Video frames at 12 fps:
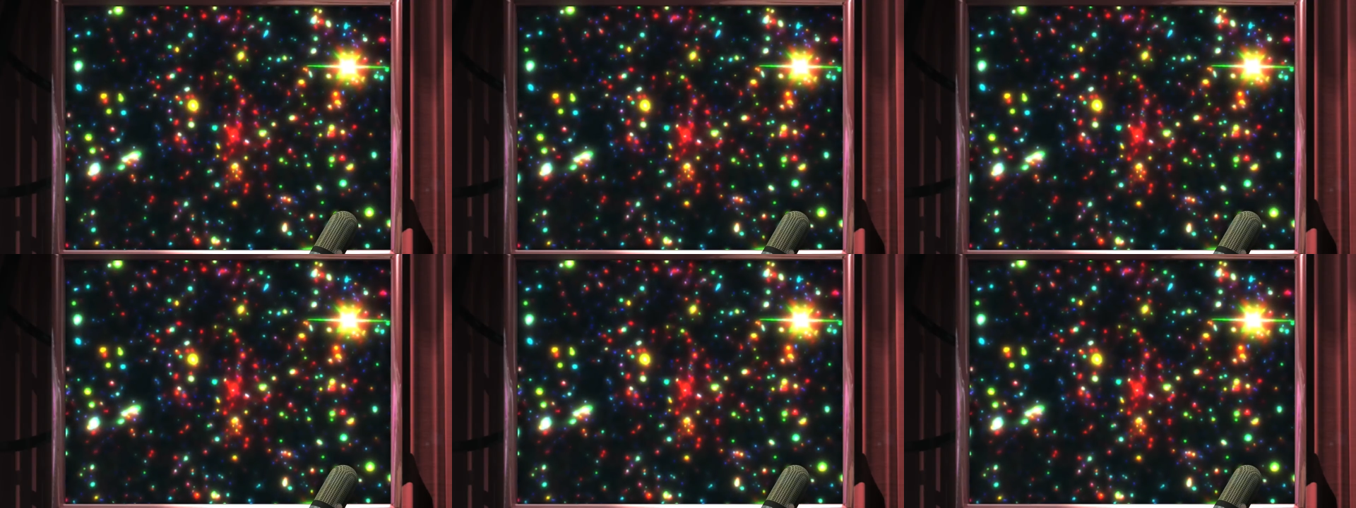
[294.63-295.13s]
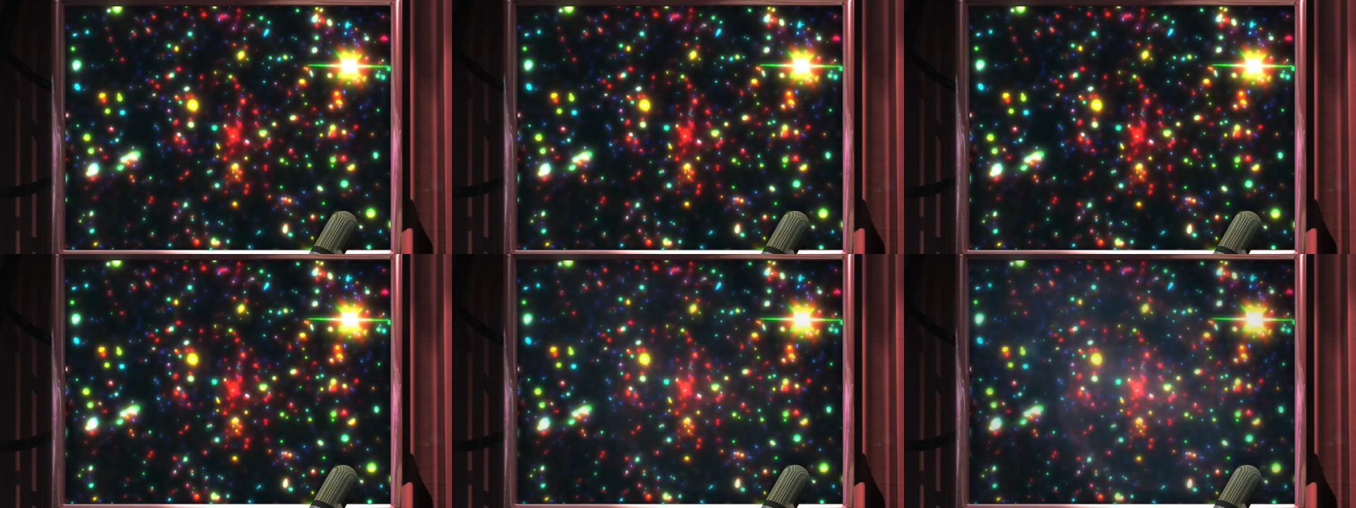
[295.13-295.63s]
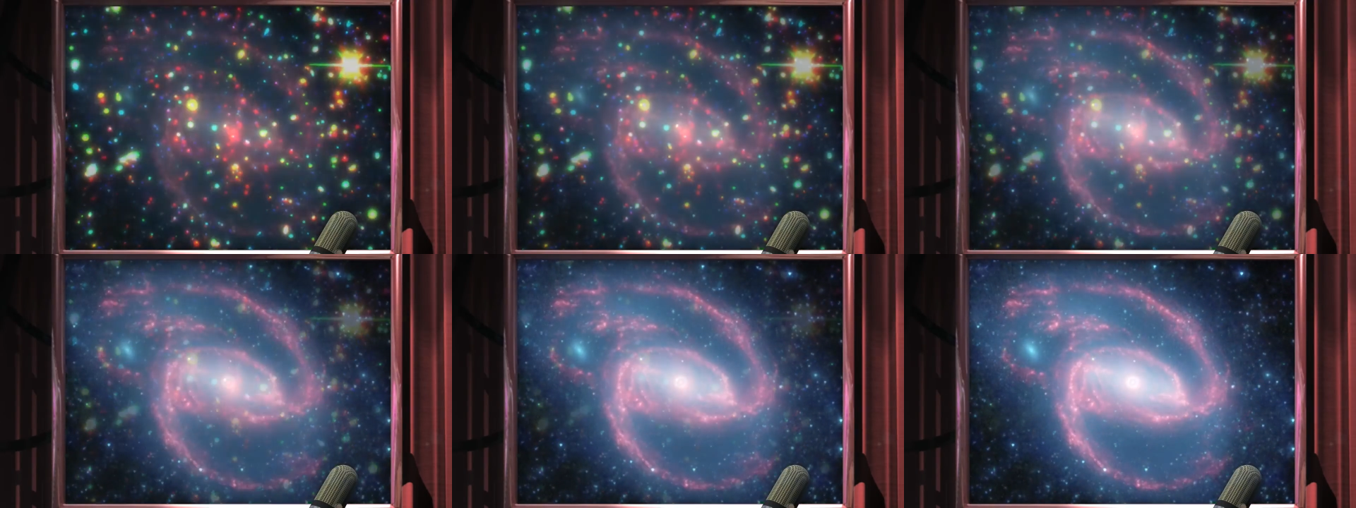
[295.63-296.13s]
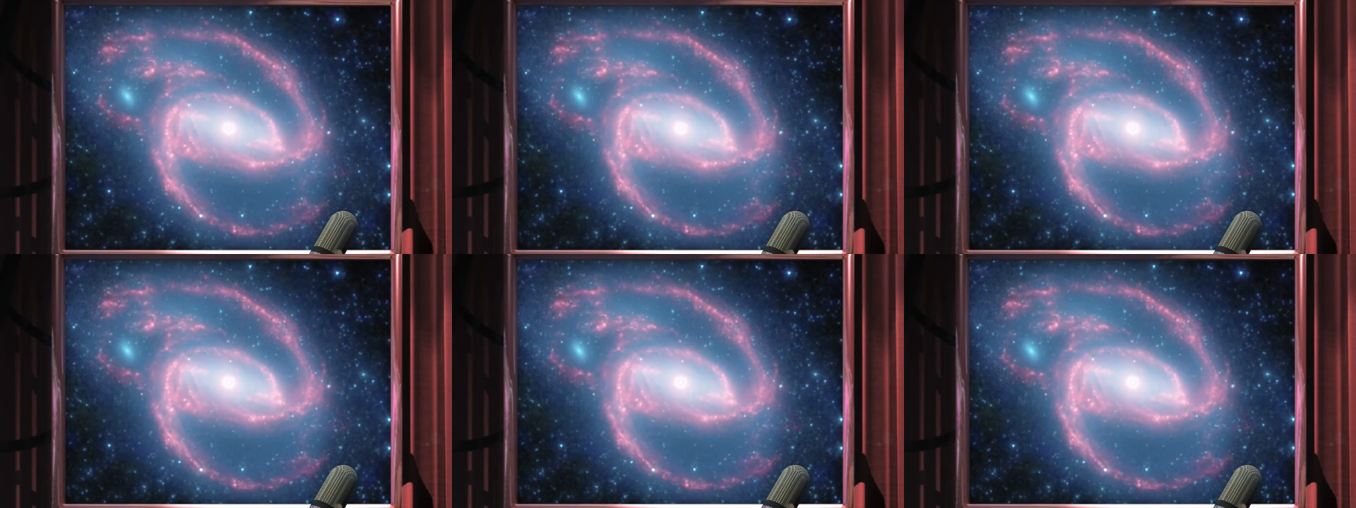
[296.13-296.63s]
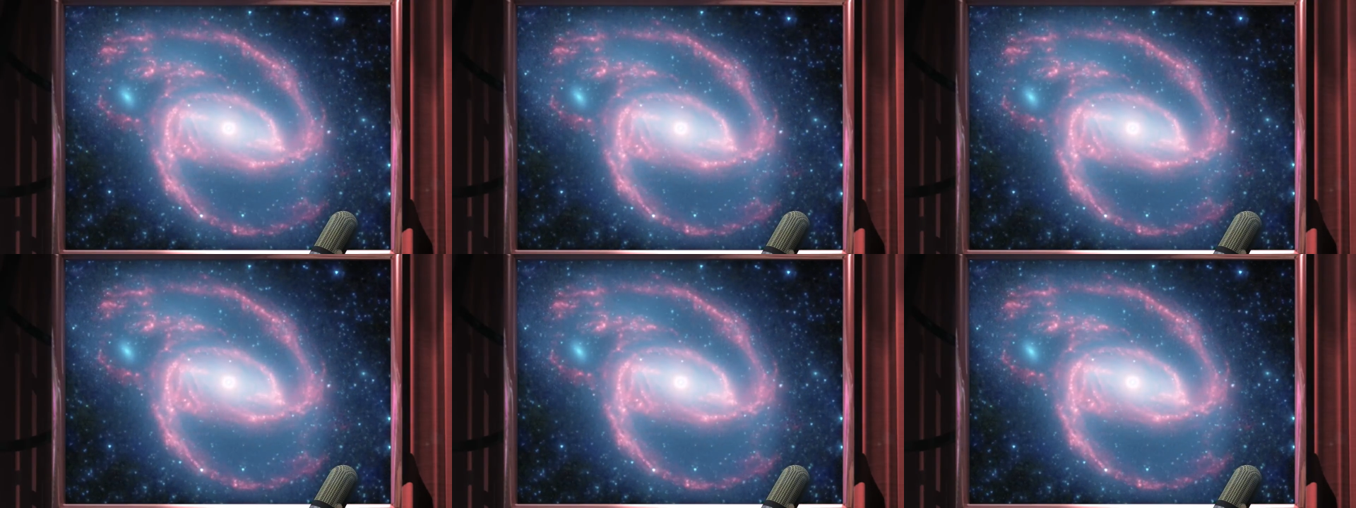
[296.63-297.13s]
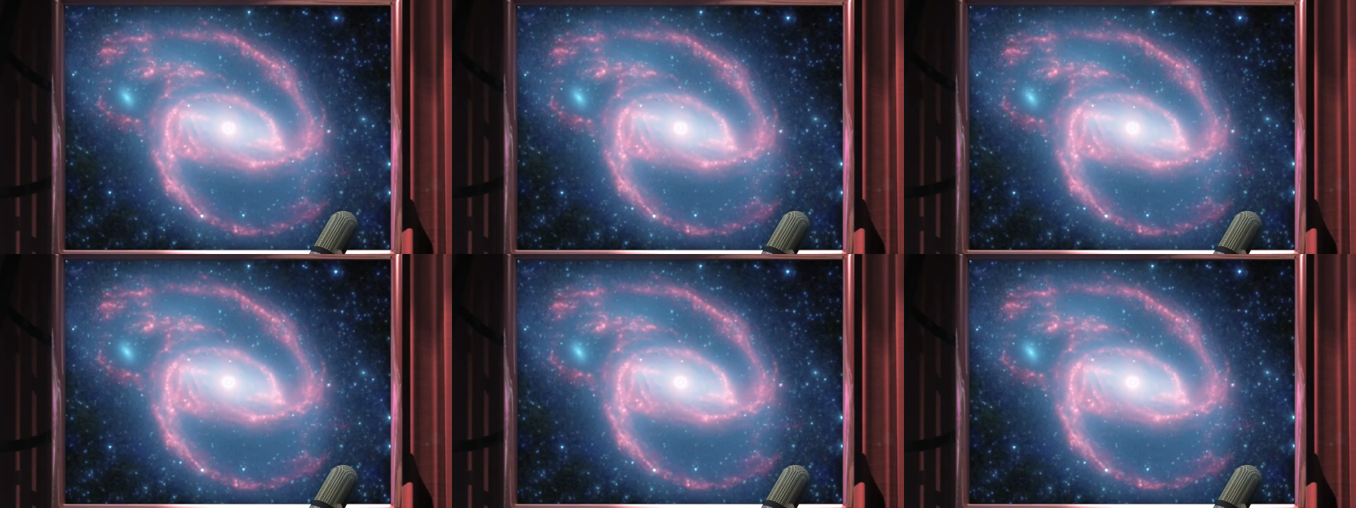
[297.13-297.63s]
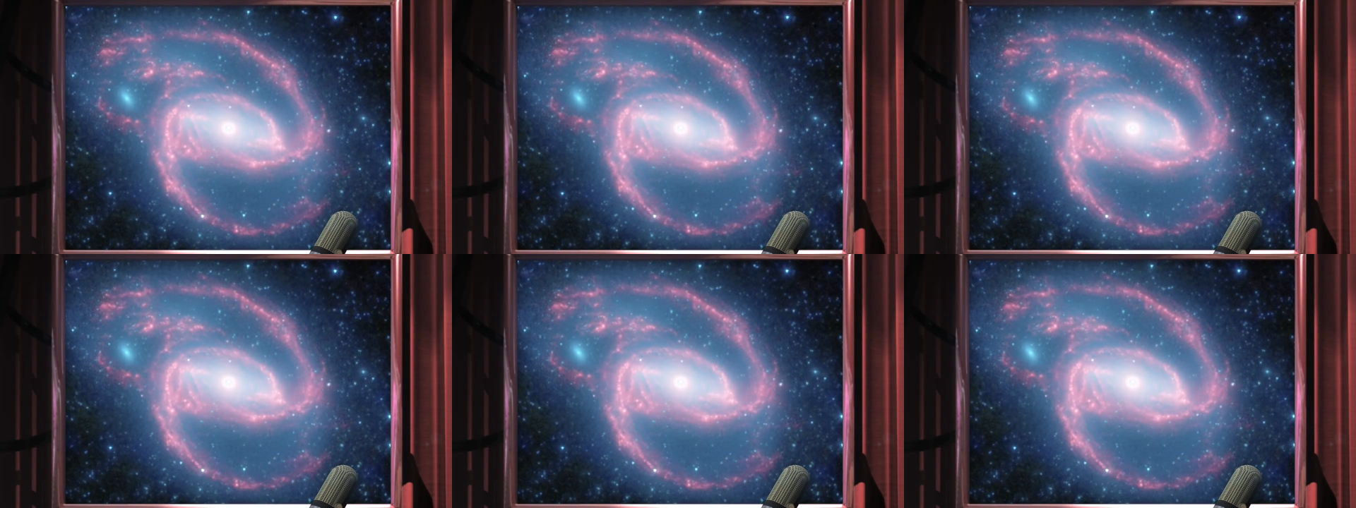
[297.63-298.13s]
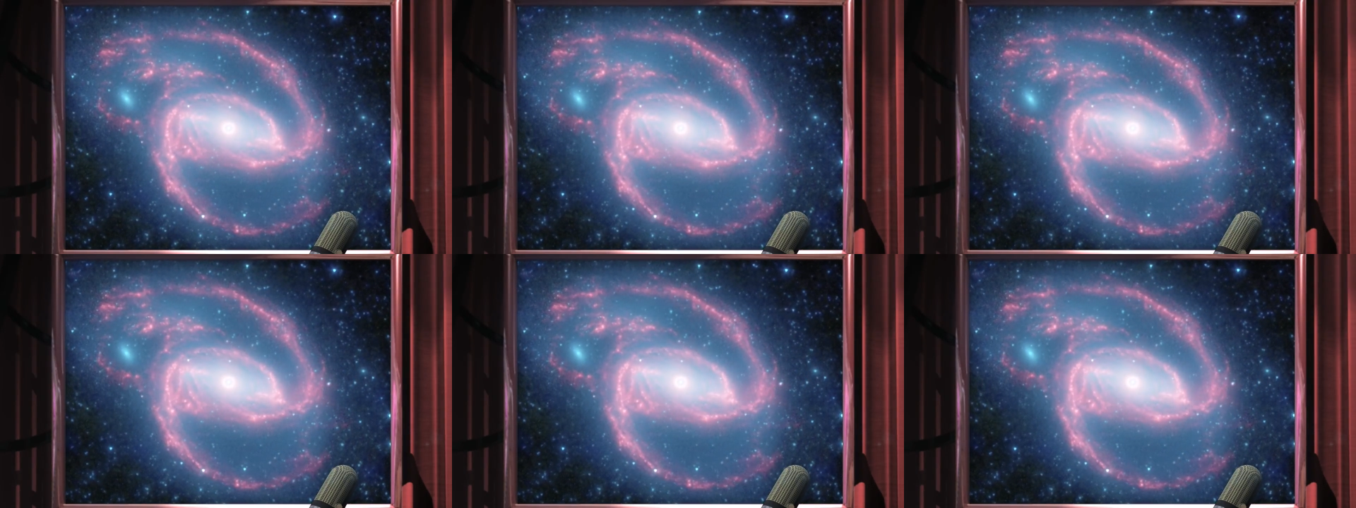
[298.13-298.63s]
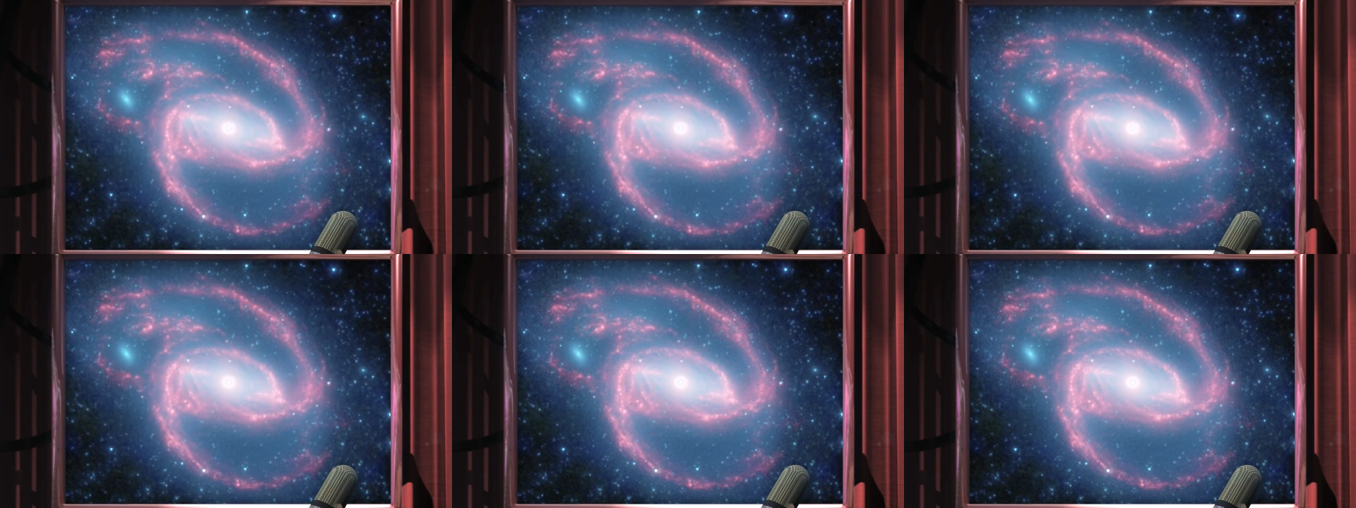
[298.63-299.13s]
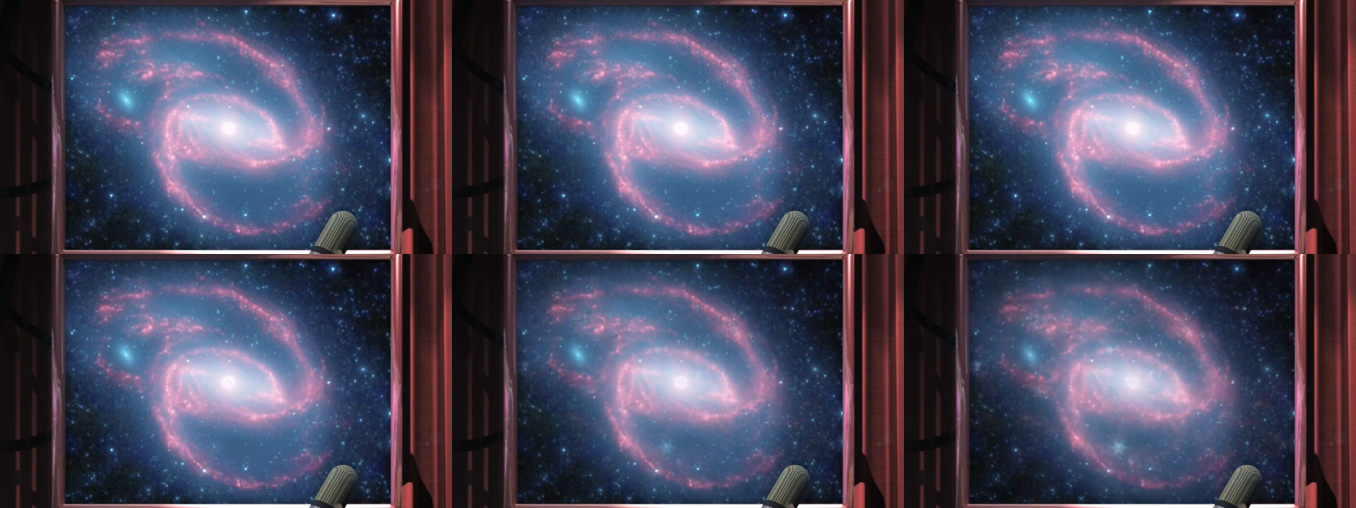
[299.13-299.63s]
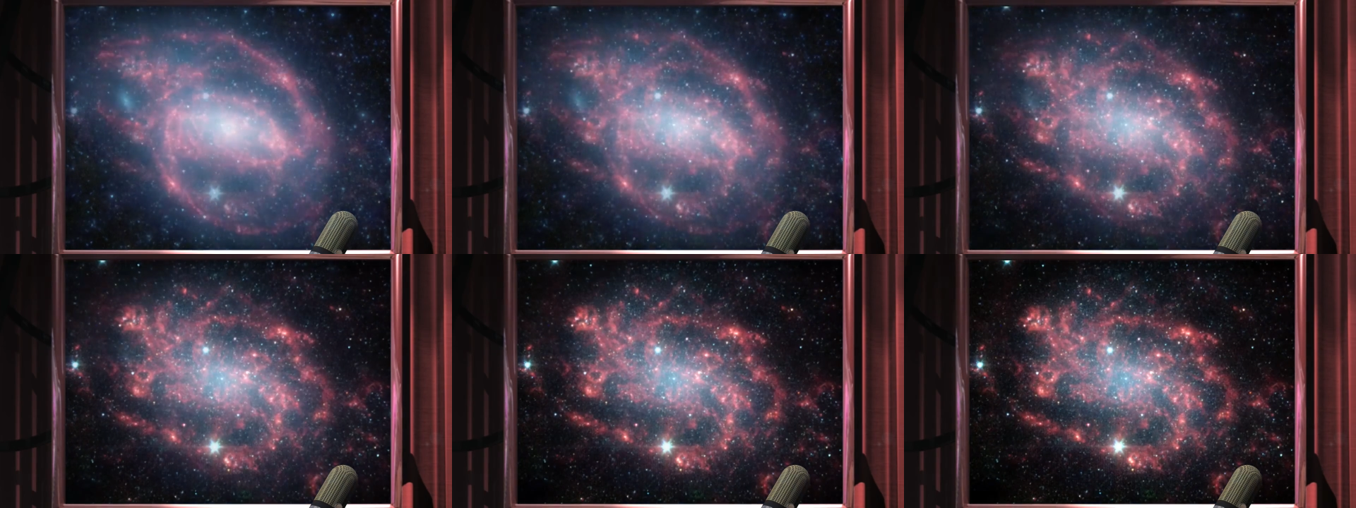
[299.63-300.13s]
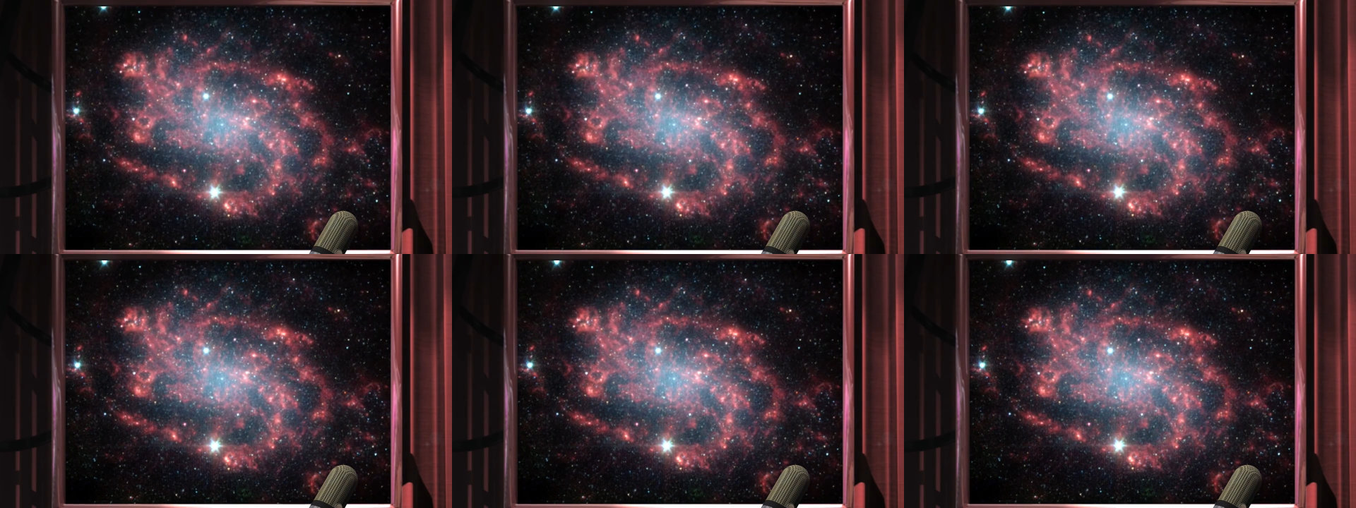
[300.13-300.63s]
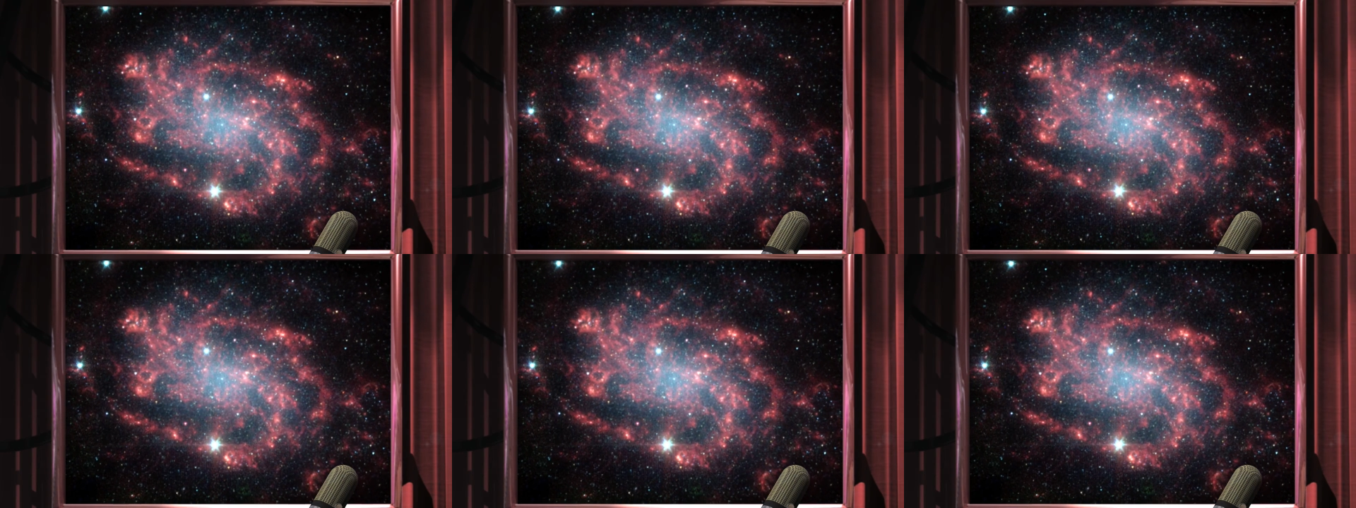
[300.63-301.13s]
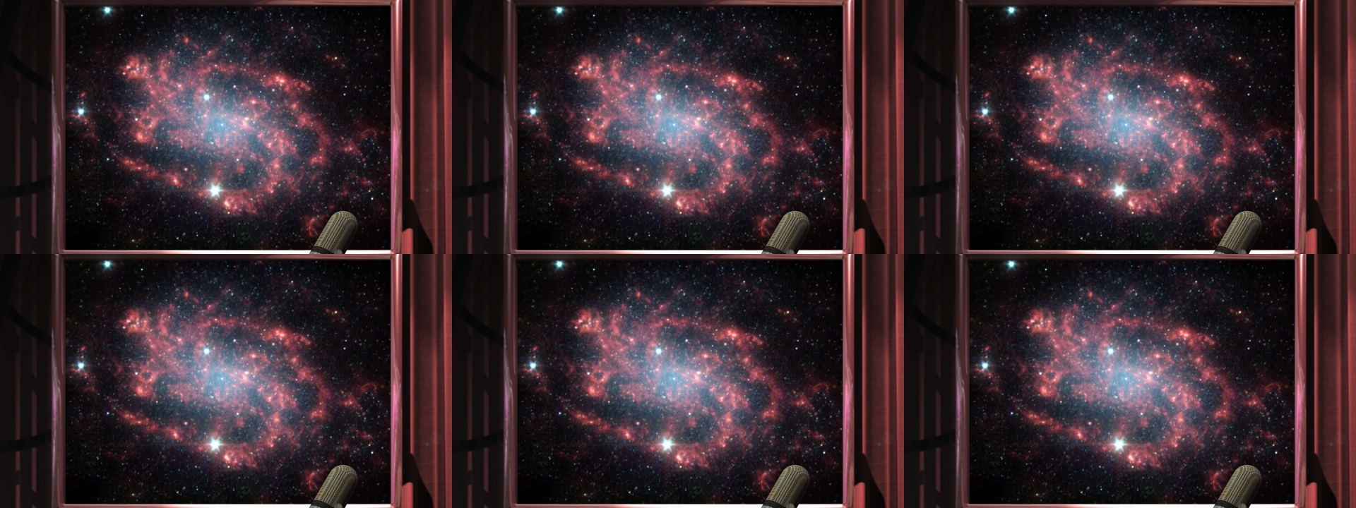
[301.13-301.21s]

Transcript: No face is visible, so there are no lips to read.